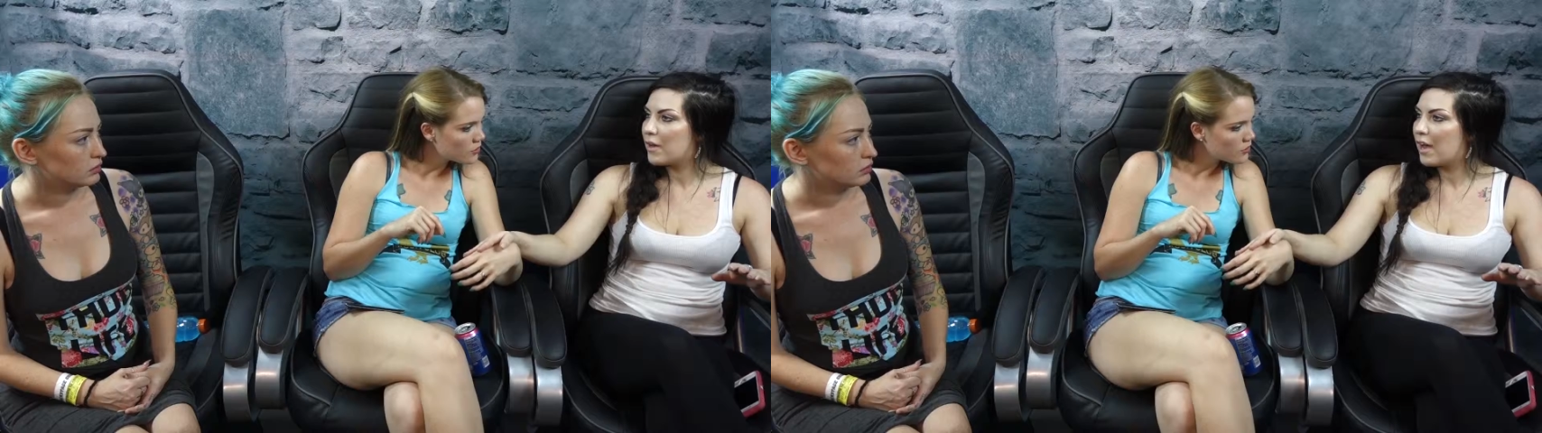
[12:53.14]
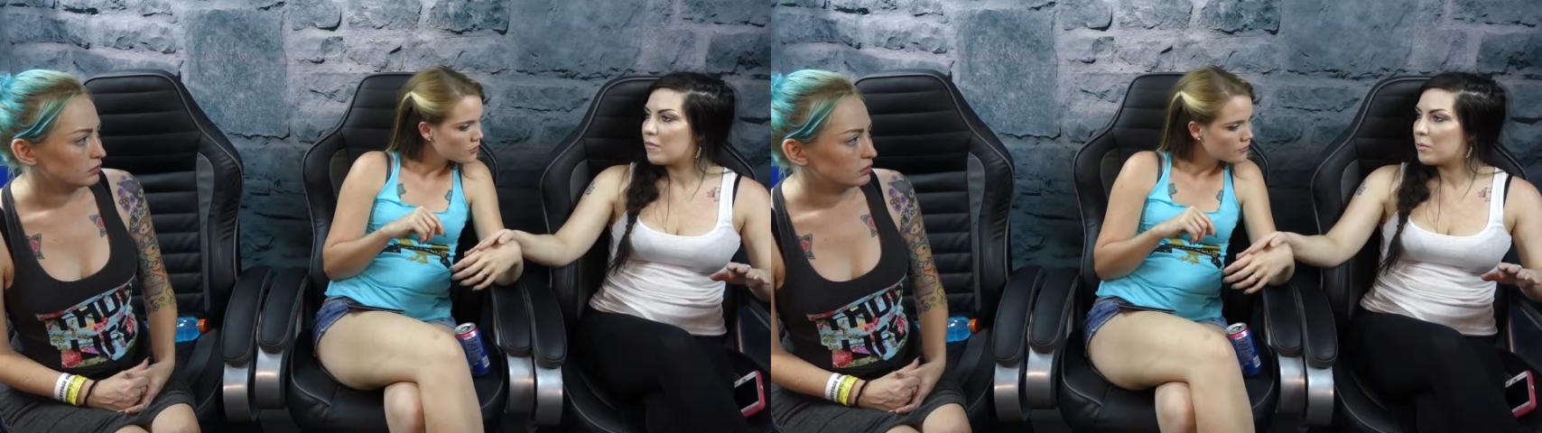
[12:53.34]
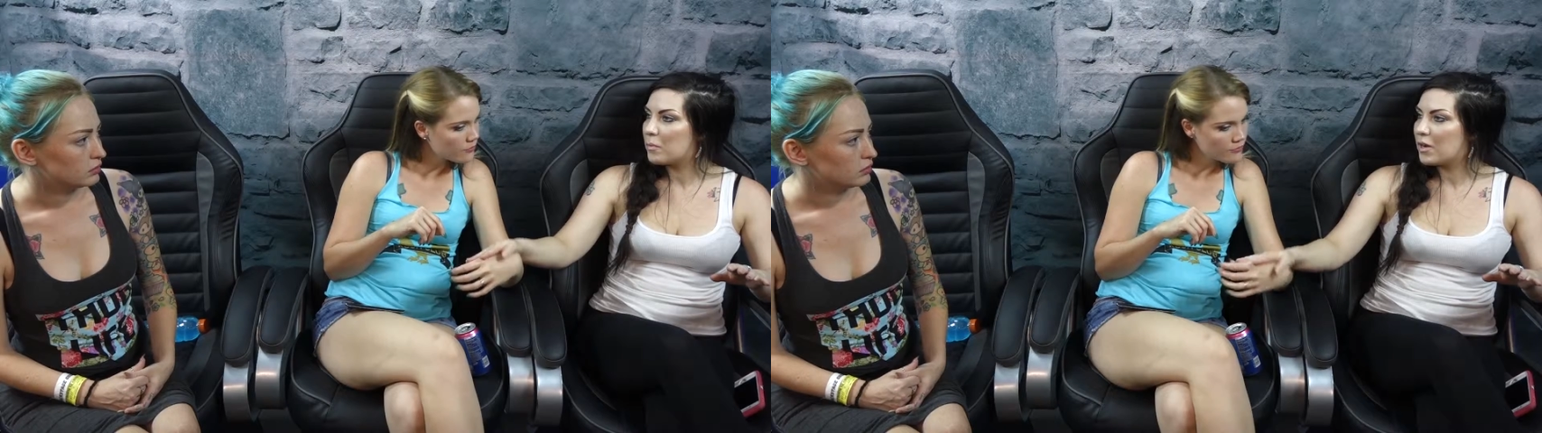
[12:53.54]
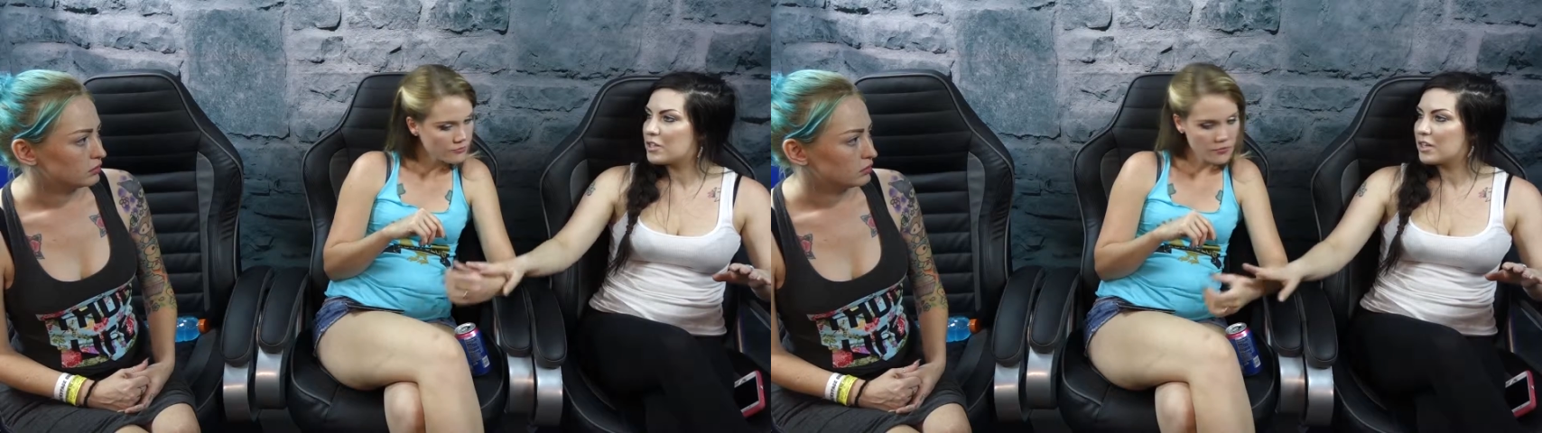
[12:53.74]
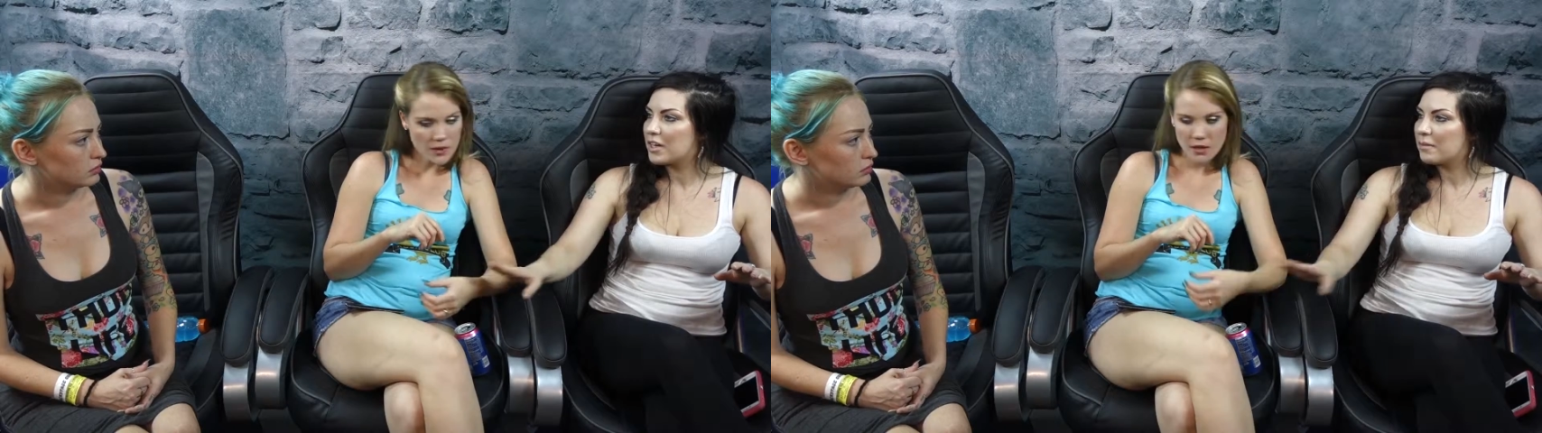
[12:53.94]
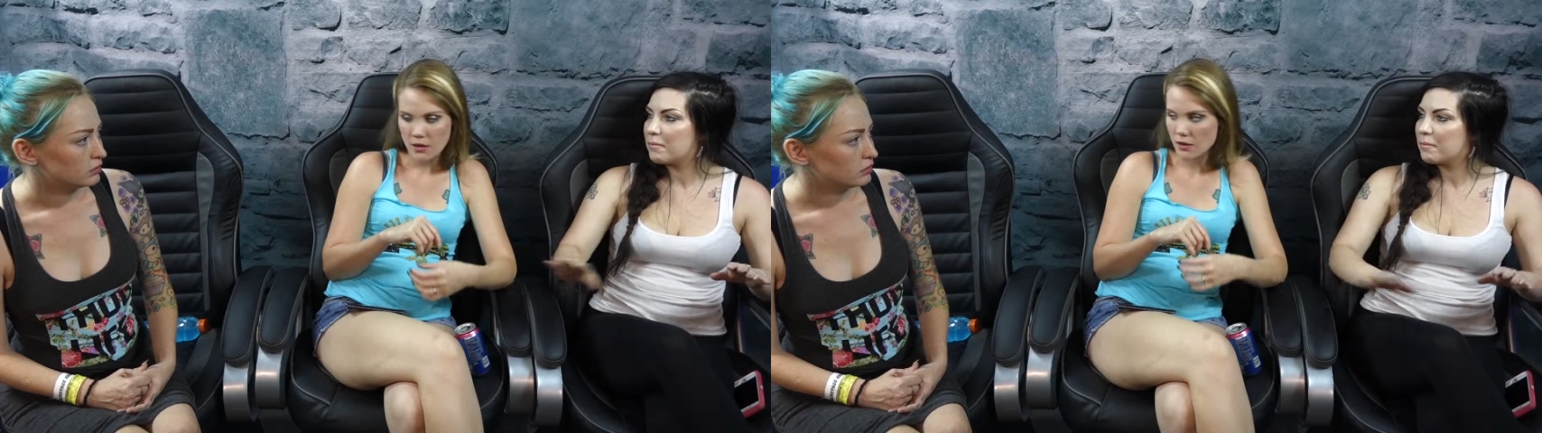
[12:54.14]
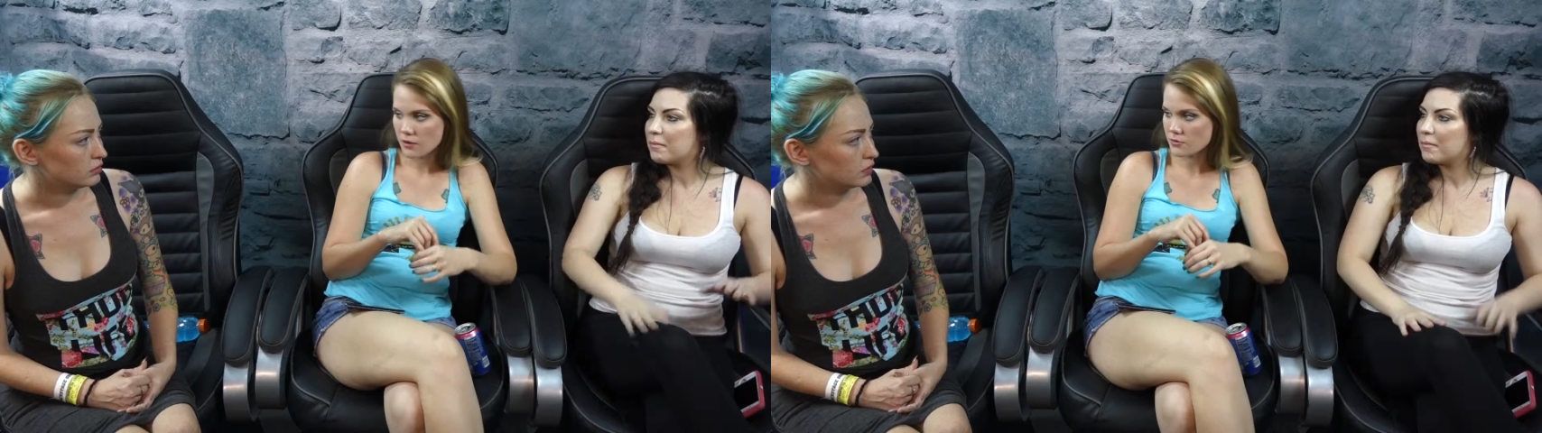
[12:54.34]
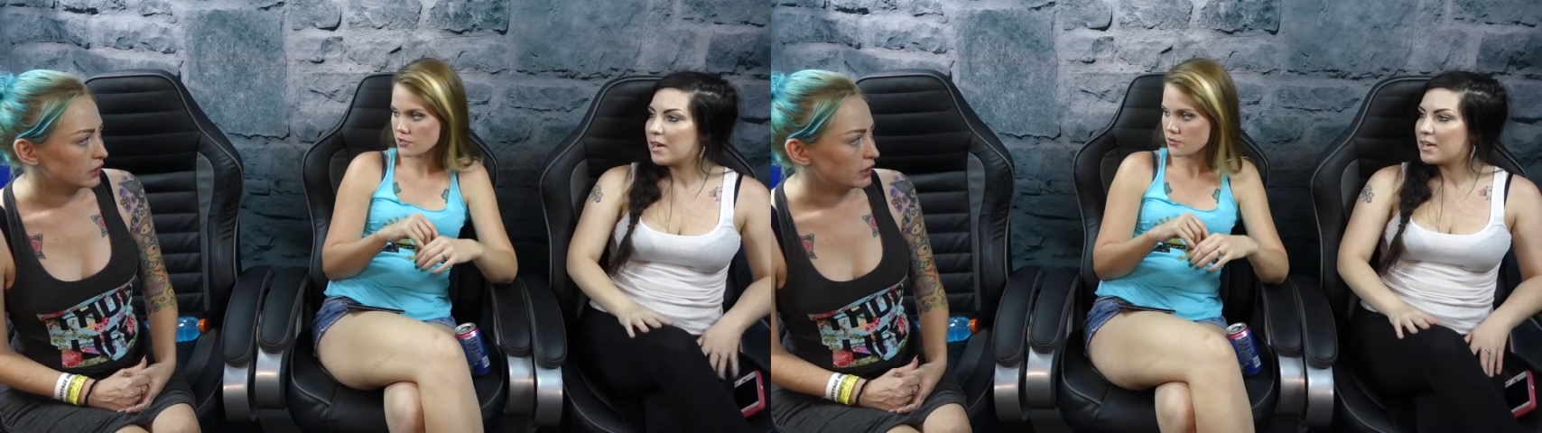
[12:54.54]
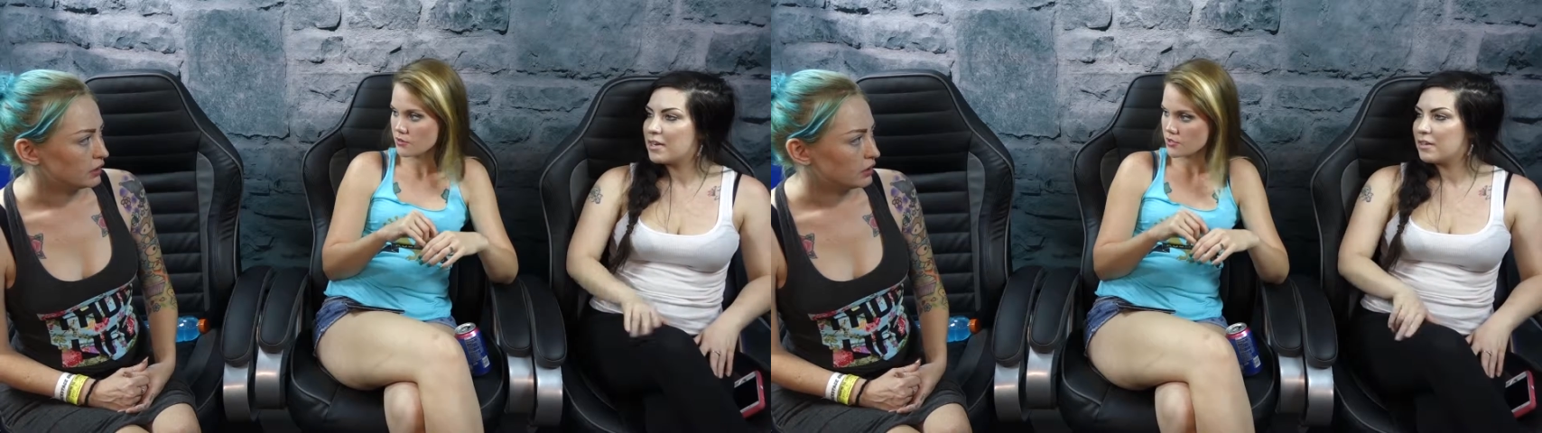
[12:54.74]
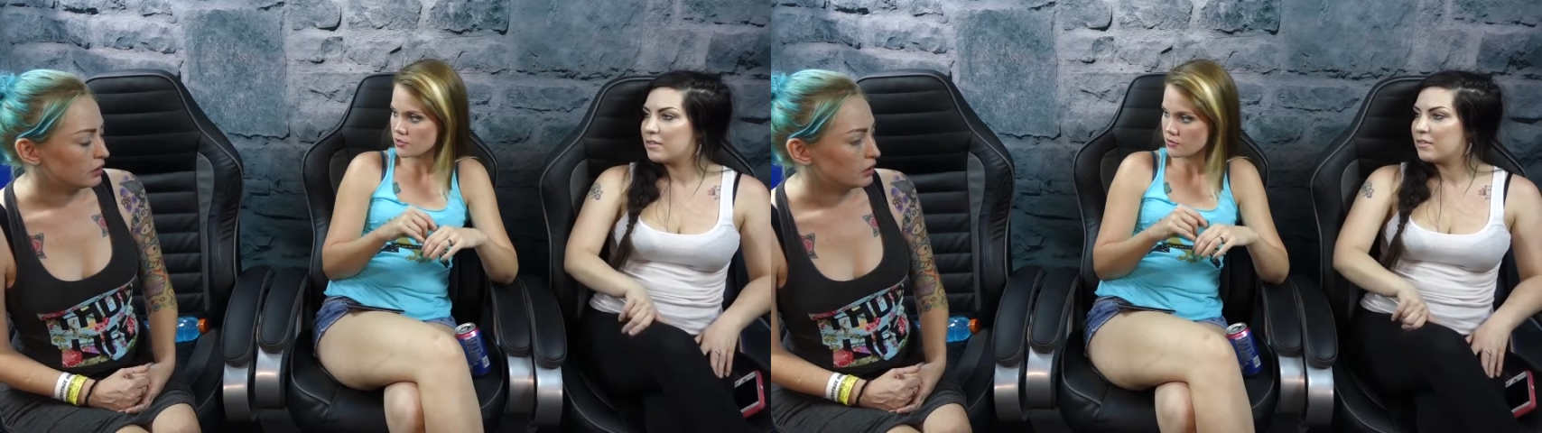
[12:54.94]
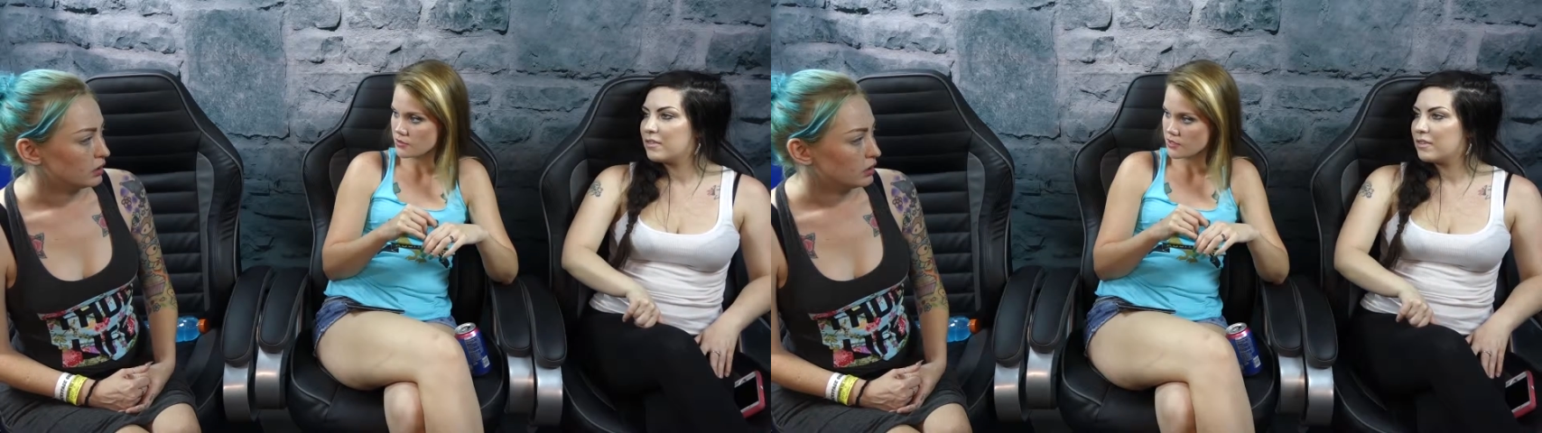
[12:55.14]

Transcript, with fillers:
Speaker 1: I haven't been watching it. I you know.